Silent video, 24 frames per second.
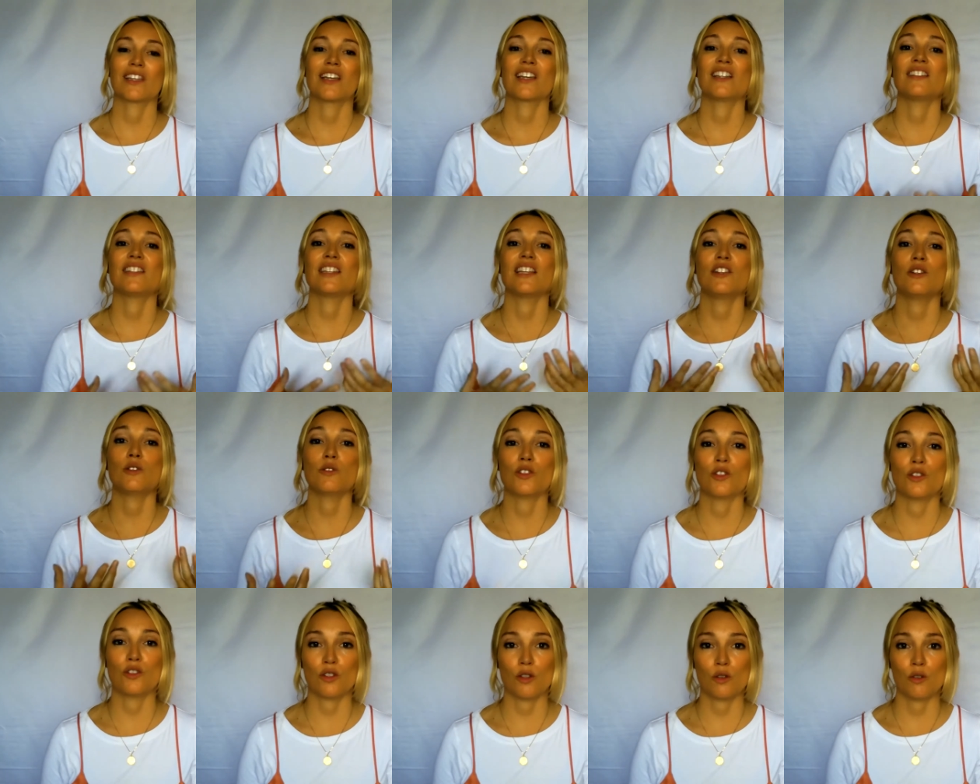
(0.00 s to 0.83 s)
continue
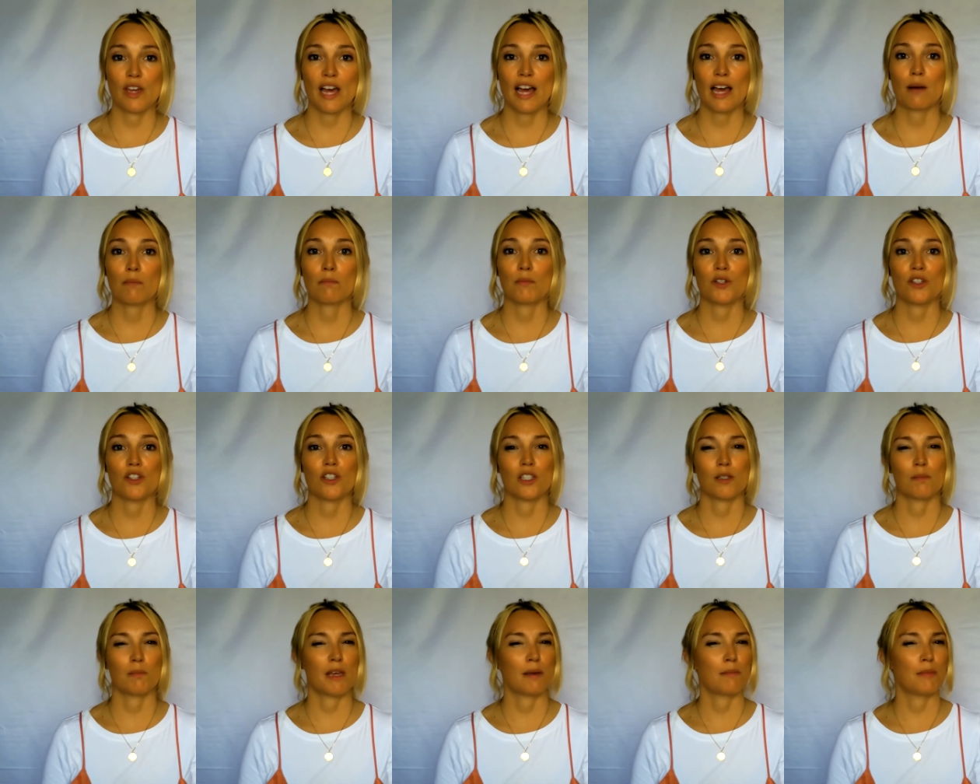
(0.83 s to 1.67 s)
to do that, but
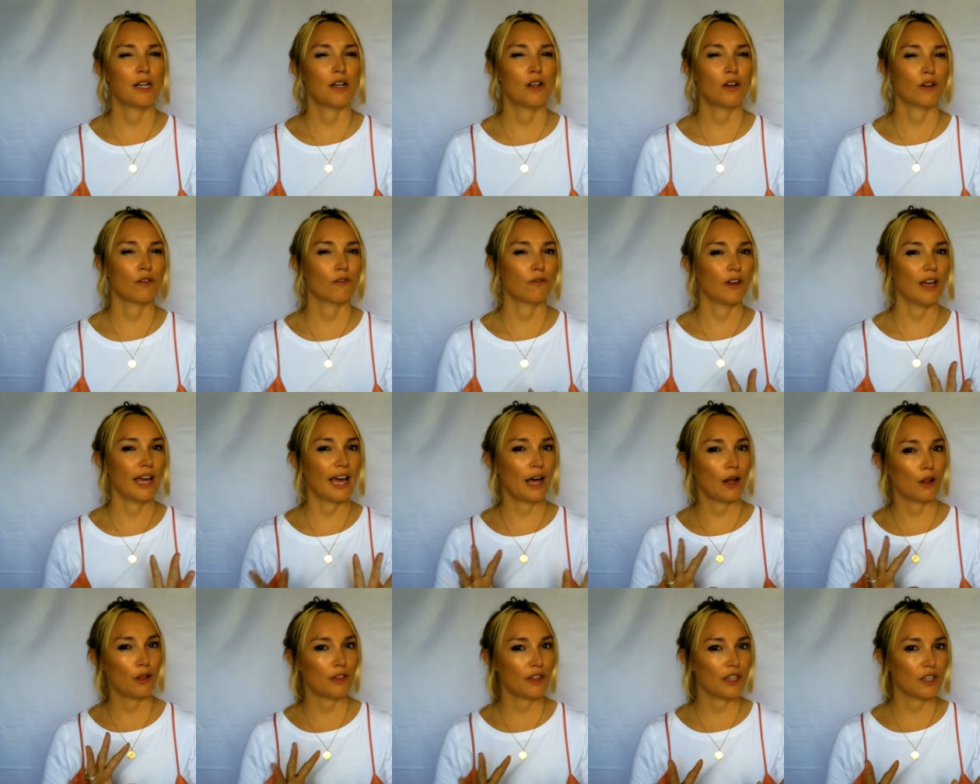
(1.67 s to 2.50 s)
just maybe look for
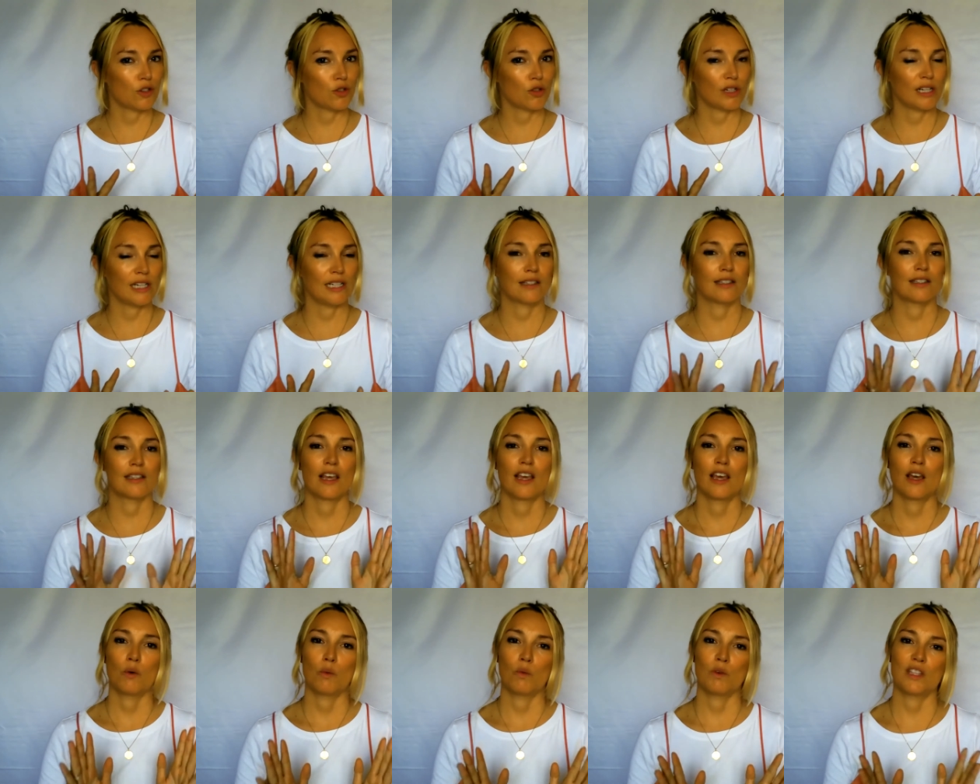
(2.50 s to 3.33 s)
healthier treats
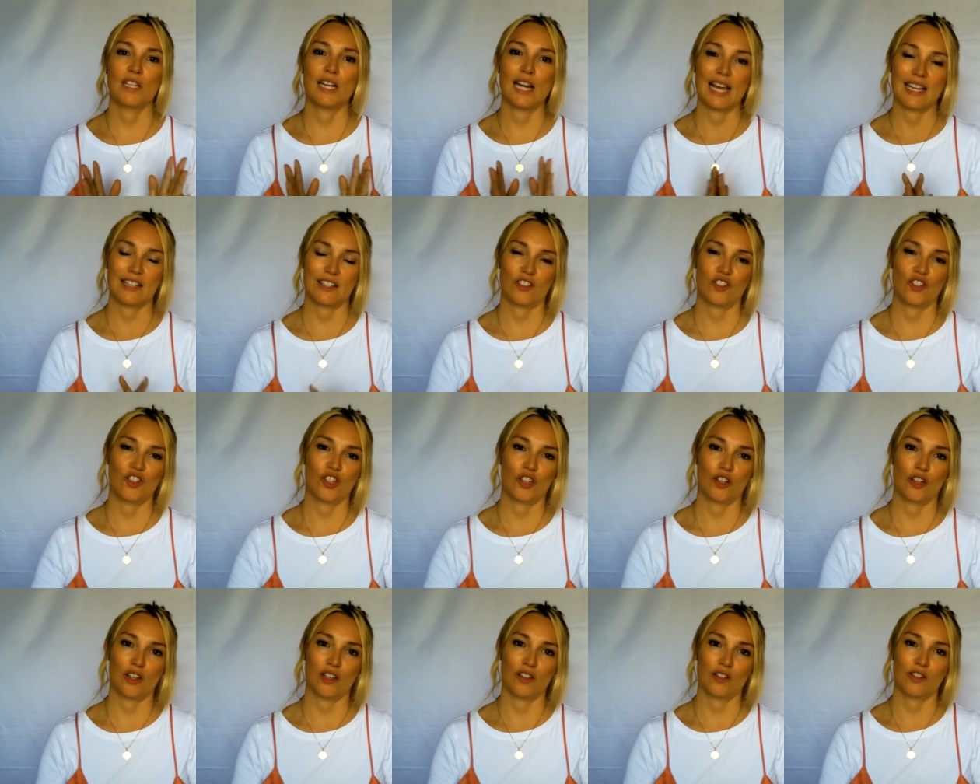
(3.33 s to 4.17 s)
with less
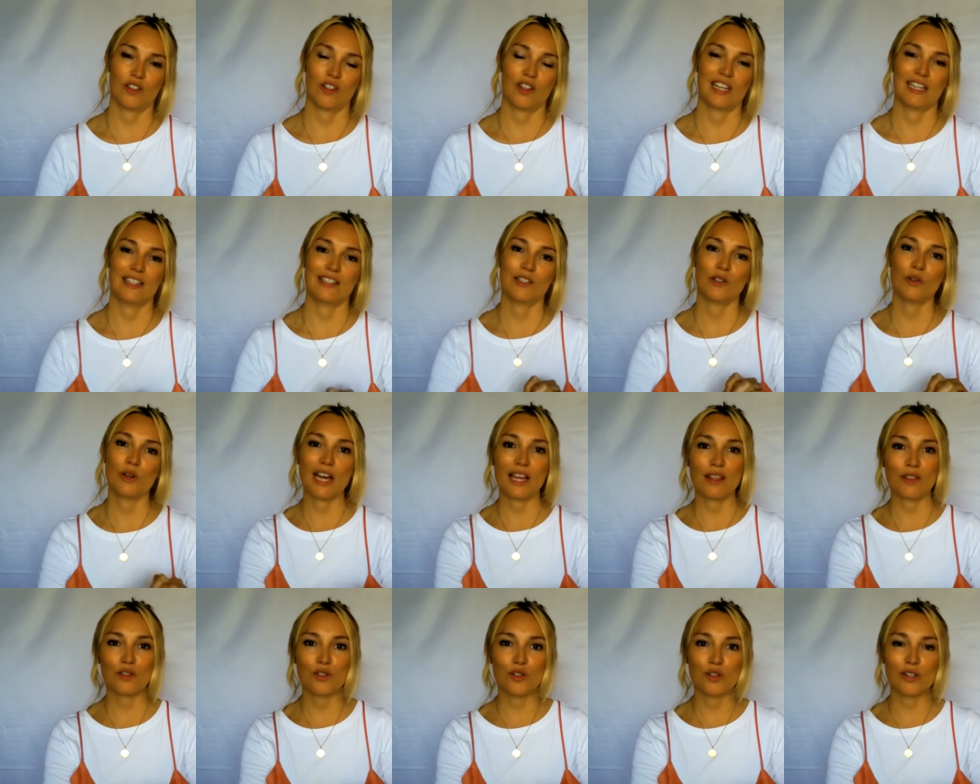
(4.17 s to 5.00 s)
sugar, so they still
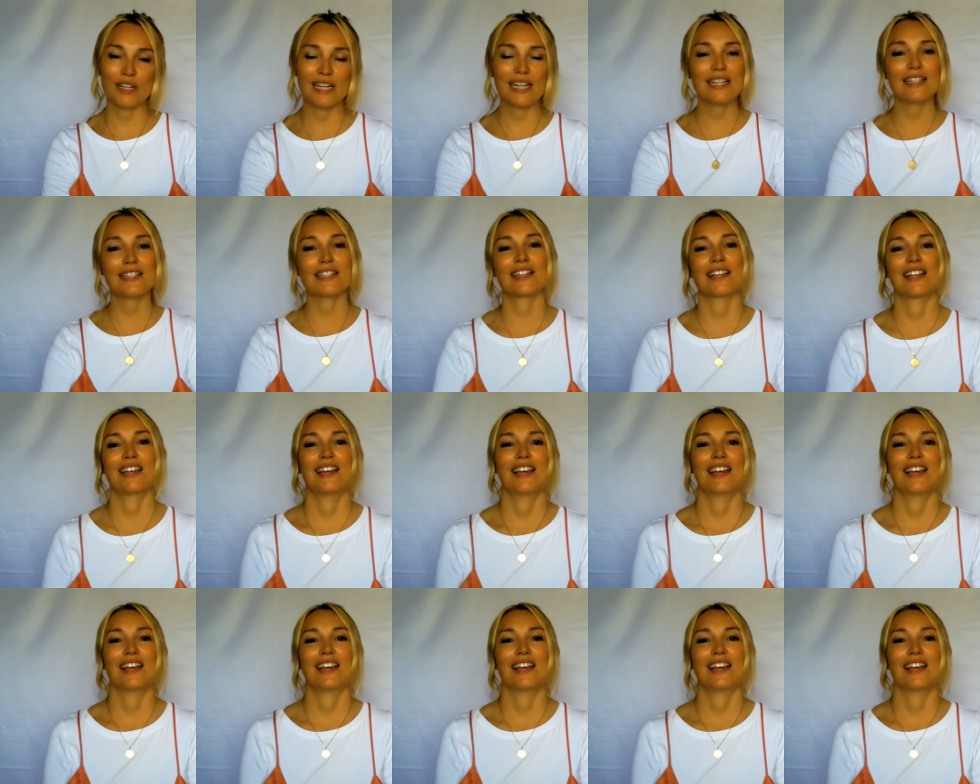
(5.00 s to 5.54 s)
get the treat,